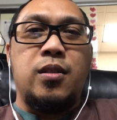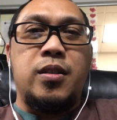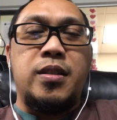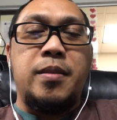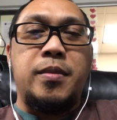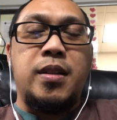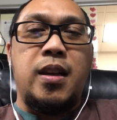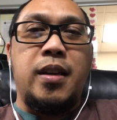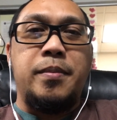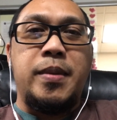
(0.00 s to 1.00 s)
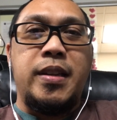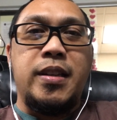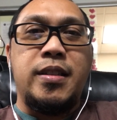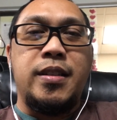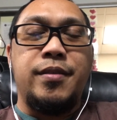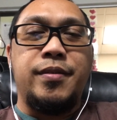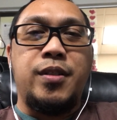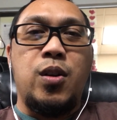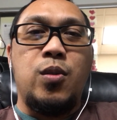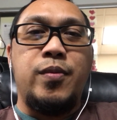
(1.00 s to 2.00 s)
for some time because of
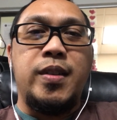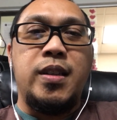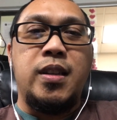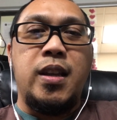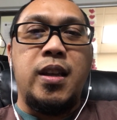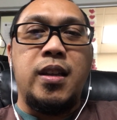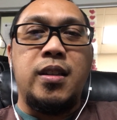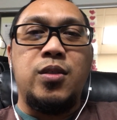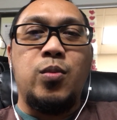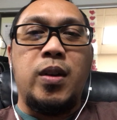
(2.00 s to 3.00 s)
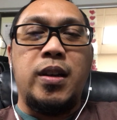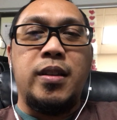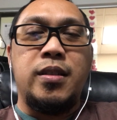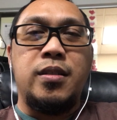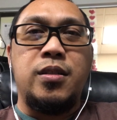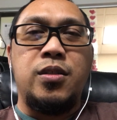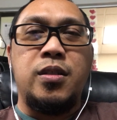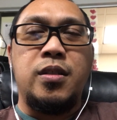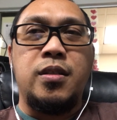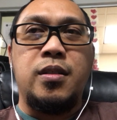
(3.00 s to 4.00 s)
COVID as well as
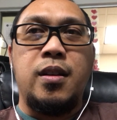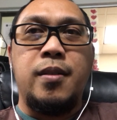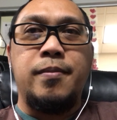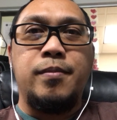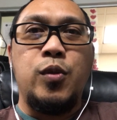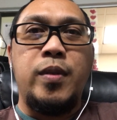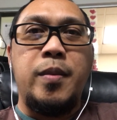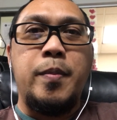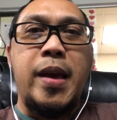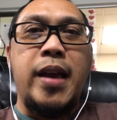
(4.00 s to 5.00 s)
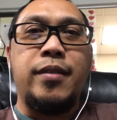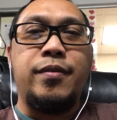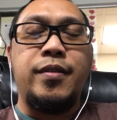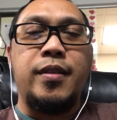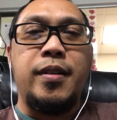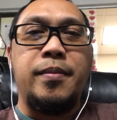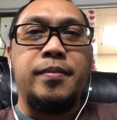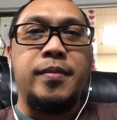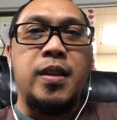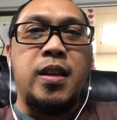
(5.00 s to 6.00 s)
just um, moving back
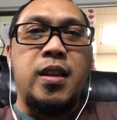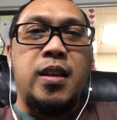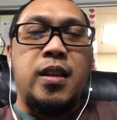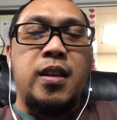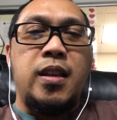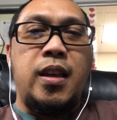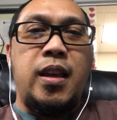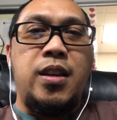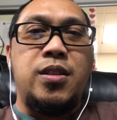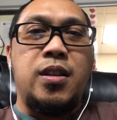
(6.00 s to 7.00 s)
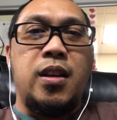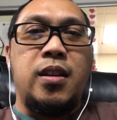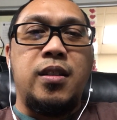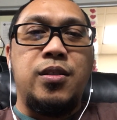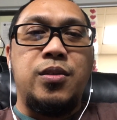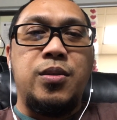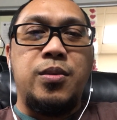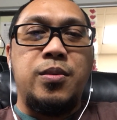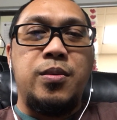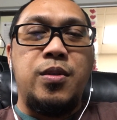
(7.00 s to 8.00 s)
from Asia
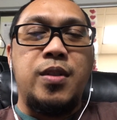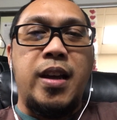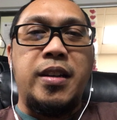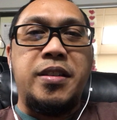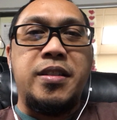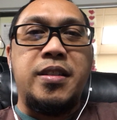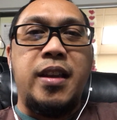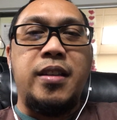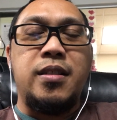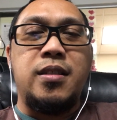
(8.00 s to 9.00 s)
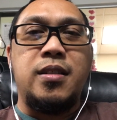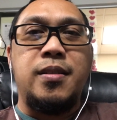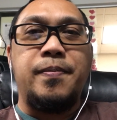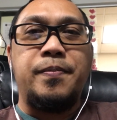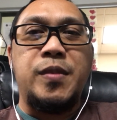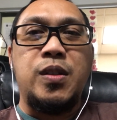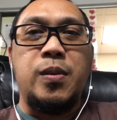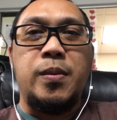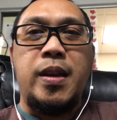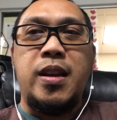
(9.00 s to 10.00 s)
into United States.
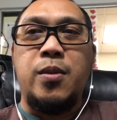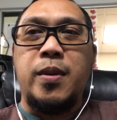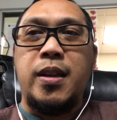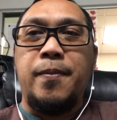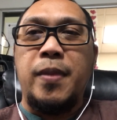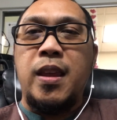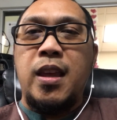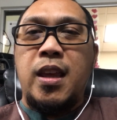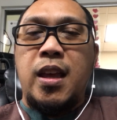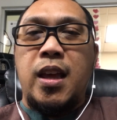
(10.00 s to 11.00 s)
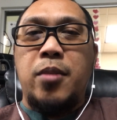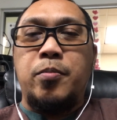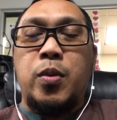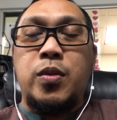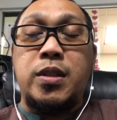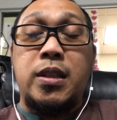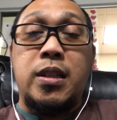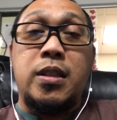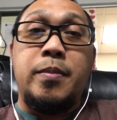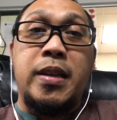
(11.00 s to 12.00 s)
So anyway, I'm posting
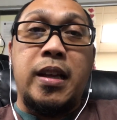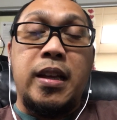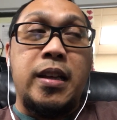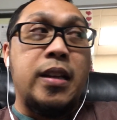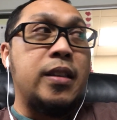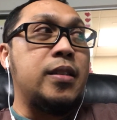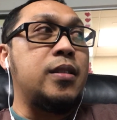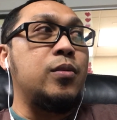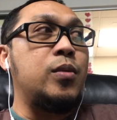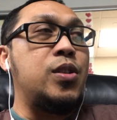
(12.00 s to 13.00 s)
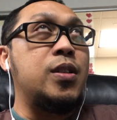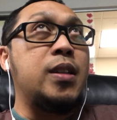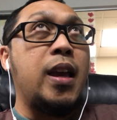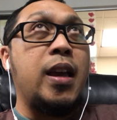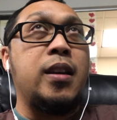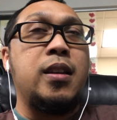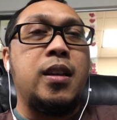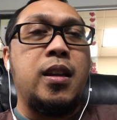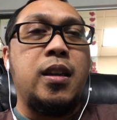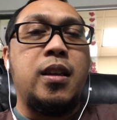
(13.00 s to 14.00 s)
this because we just had
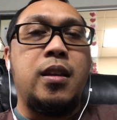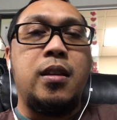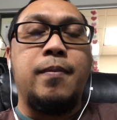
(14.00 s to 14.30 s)
a